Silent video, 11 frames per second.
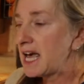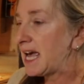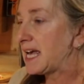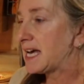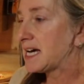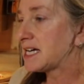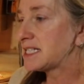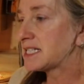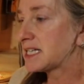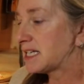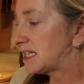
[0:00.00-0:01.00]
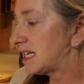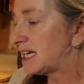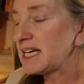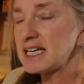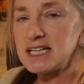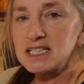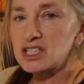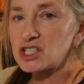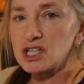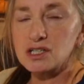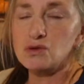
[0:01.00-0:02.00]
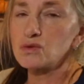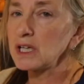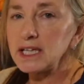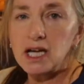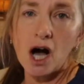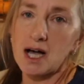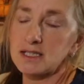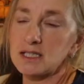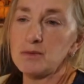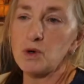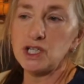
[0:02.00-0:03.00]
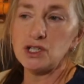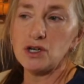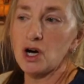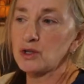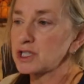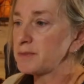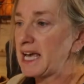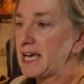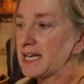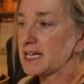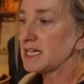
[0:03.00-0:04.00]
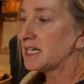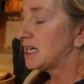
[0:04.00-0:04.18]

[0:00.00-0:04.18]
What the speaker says: and it is just really awesome when you go to make